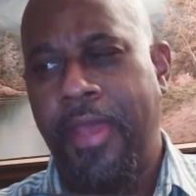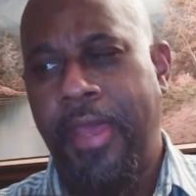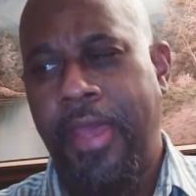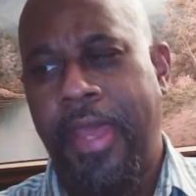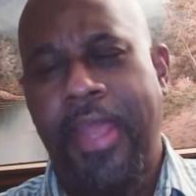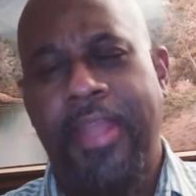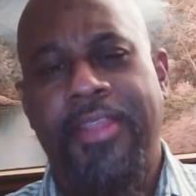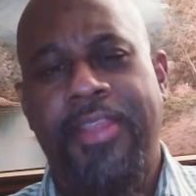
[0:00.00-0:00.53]

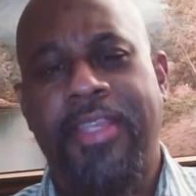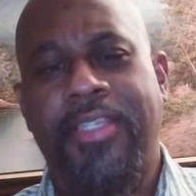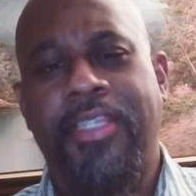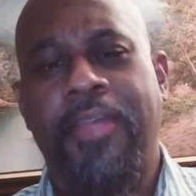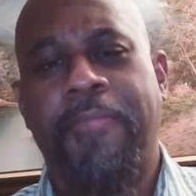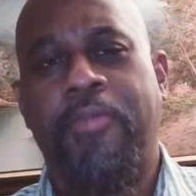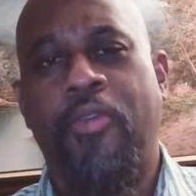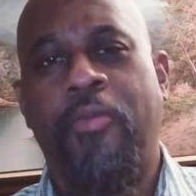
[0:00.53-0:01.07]
And this is
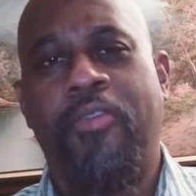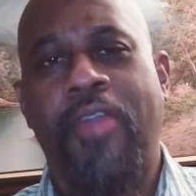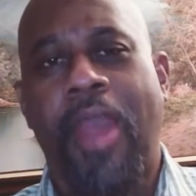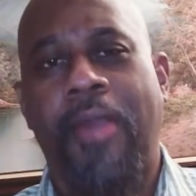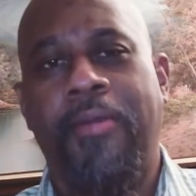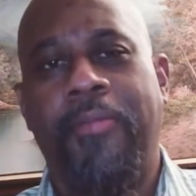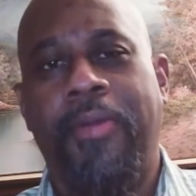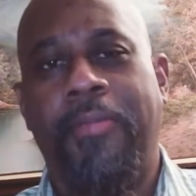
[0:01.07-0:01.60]
a
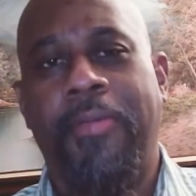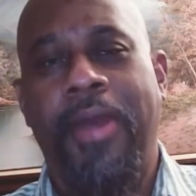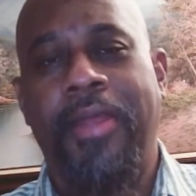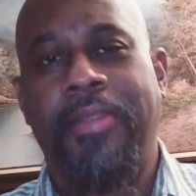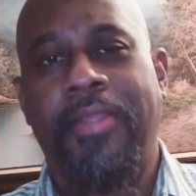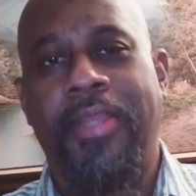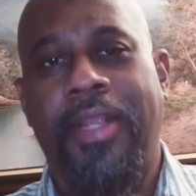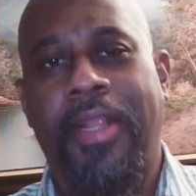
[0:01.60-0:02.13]
programmable
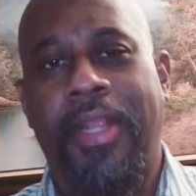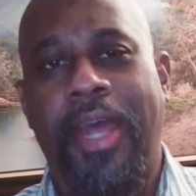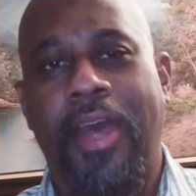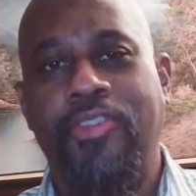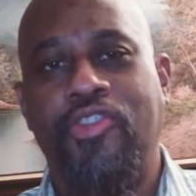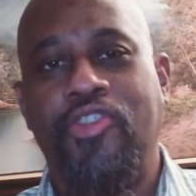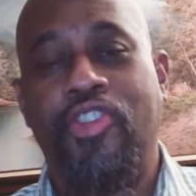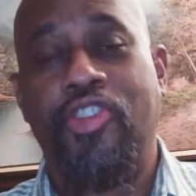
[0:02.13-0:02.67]
button that
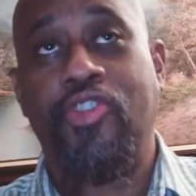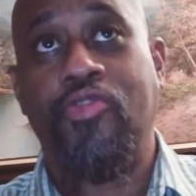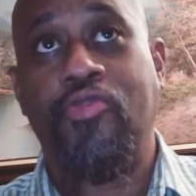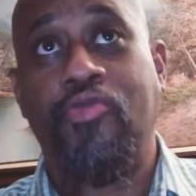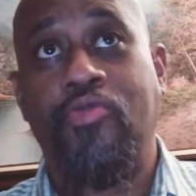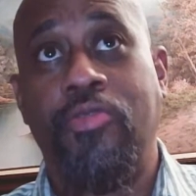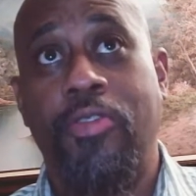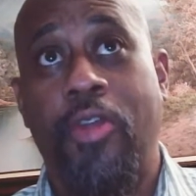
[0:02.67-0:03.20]
allows you to
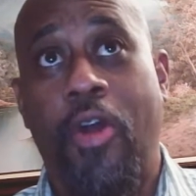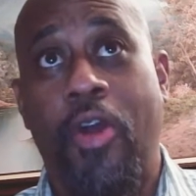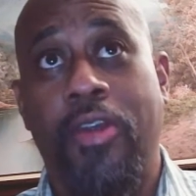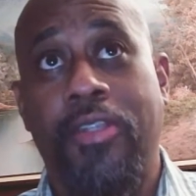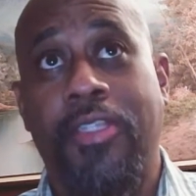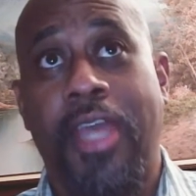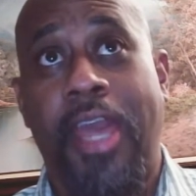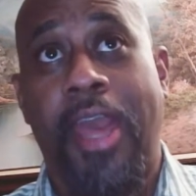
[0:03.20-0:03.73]
do long
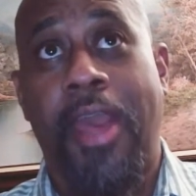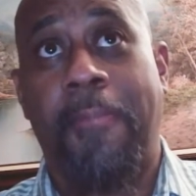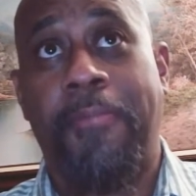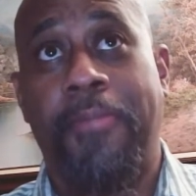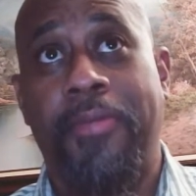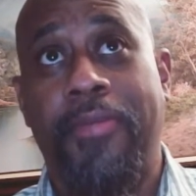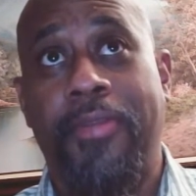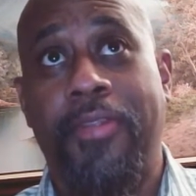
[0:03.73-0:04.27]
tap,
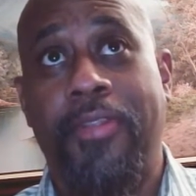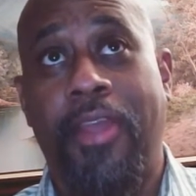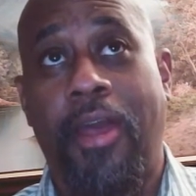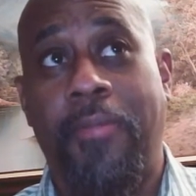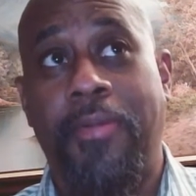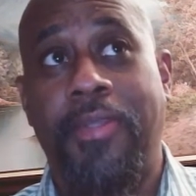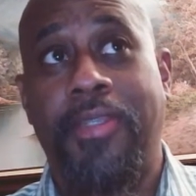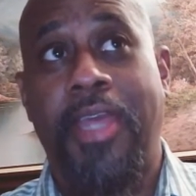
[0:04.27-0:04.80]

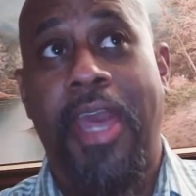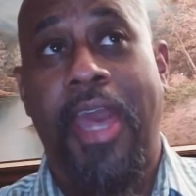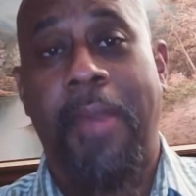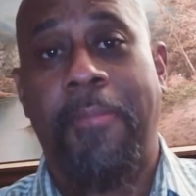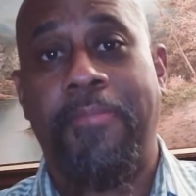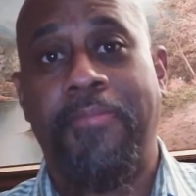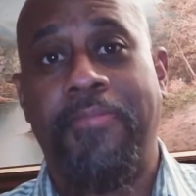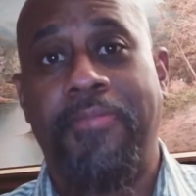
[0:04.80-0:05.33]
double tap,
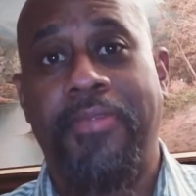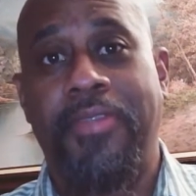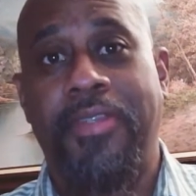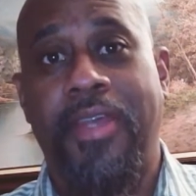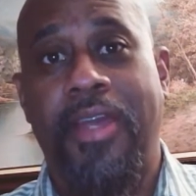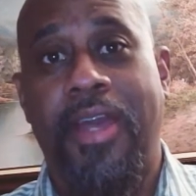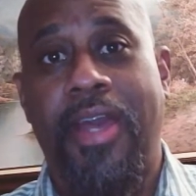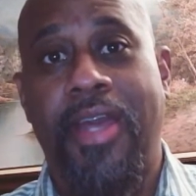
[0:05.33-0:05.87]

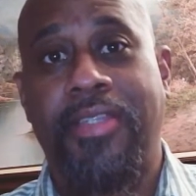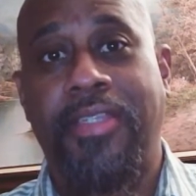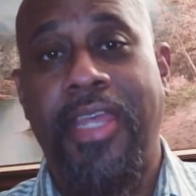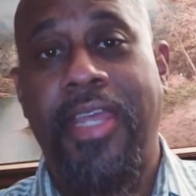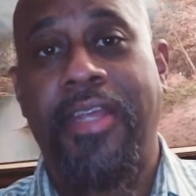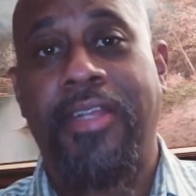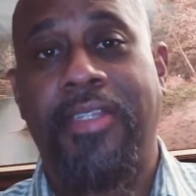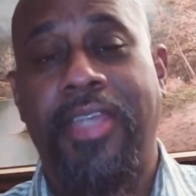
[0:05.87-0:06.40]

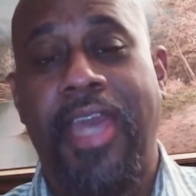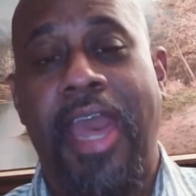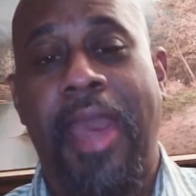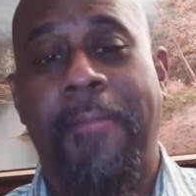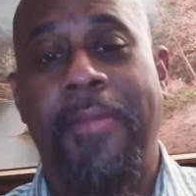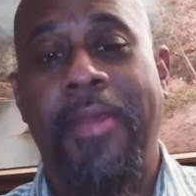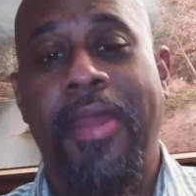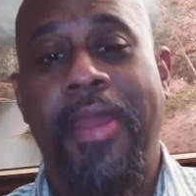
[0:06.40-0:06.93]
single tap,
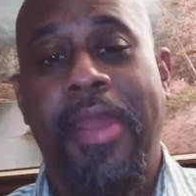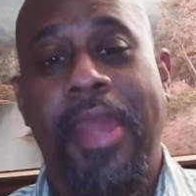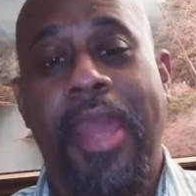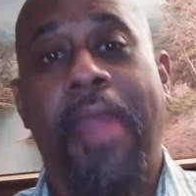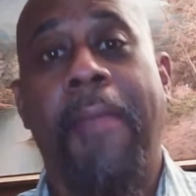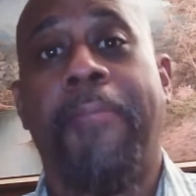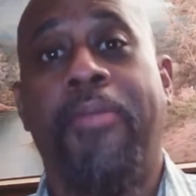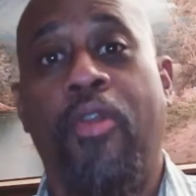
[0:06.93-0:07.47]

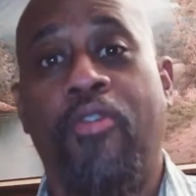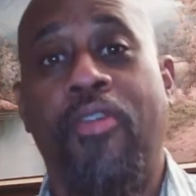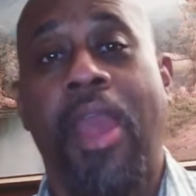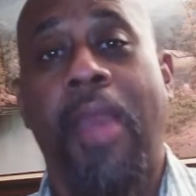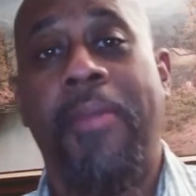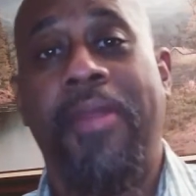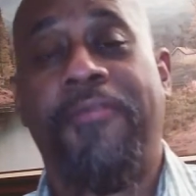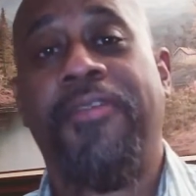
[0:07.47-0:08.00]
and
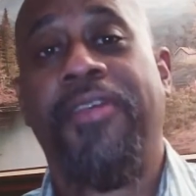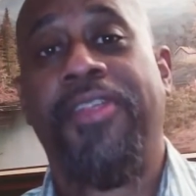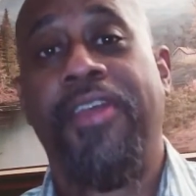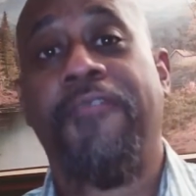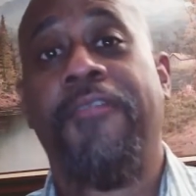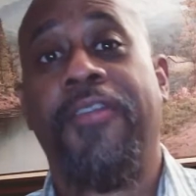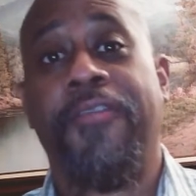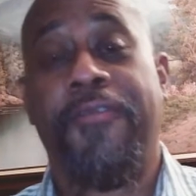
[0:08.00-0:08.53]
program it for
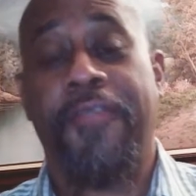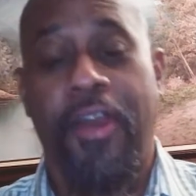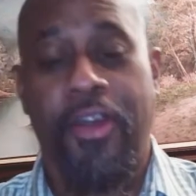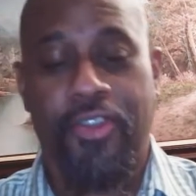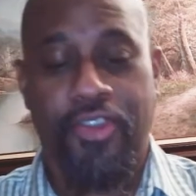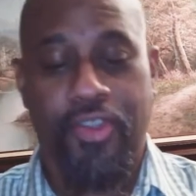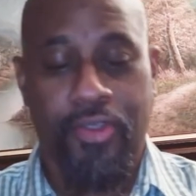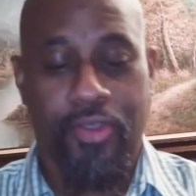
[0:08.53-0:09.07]
different
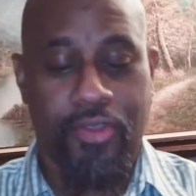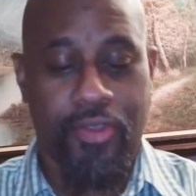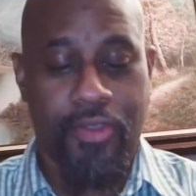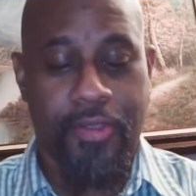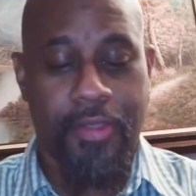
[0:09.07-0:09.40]
functions.